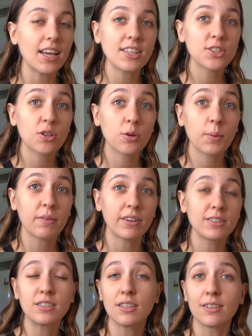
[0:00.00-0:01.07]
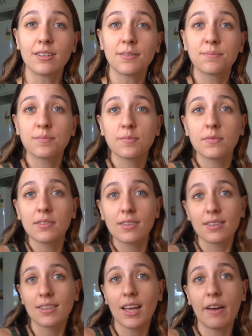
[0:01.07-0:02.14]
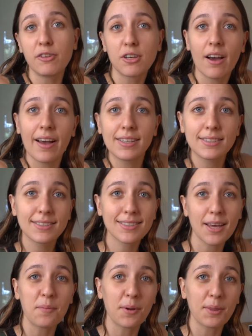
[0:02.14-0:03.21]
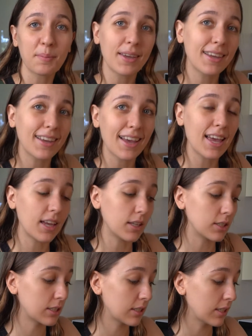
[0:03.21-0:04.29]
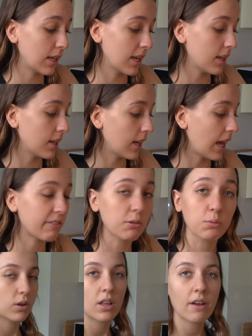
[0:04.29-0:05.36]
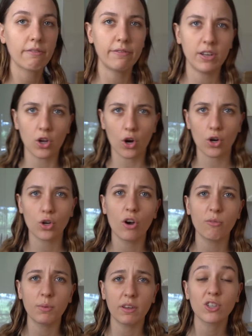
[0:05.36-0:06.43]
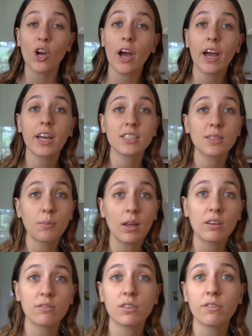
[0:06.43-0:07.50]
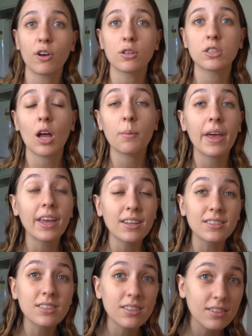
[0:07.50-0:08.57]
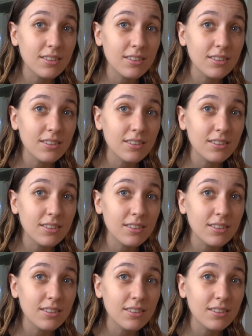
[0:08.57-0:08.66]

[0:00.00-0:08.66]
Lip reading: just thought it'd be fun to have you guys come with me and have a real life video of me trying to make it for the first time, and